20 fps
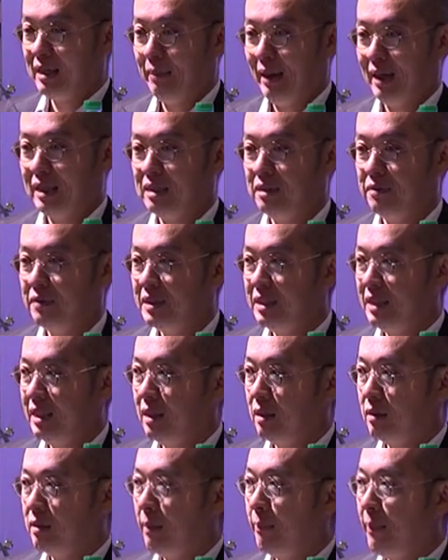up
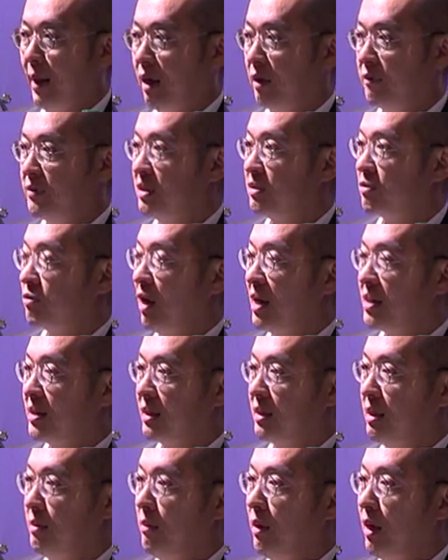activity on the back of this
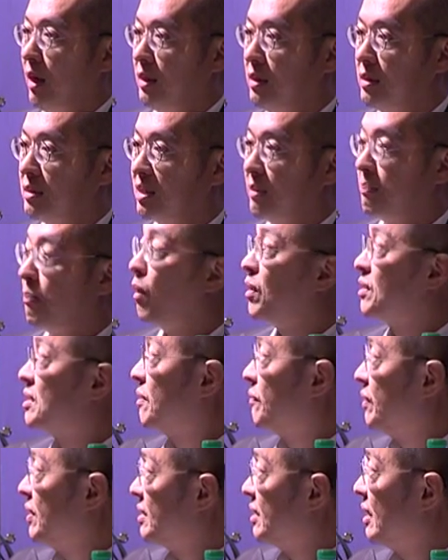rising demand, support
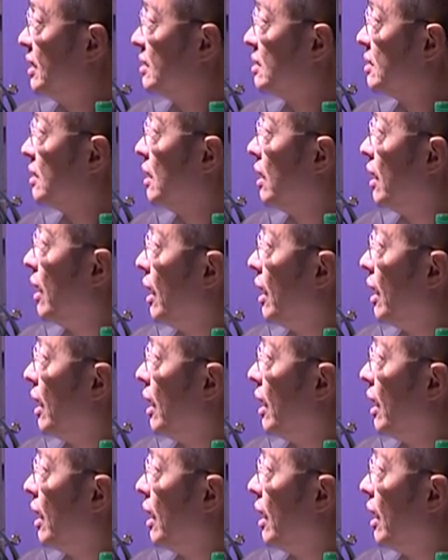services,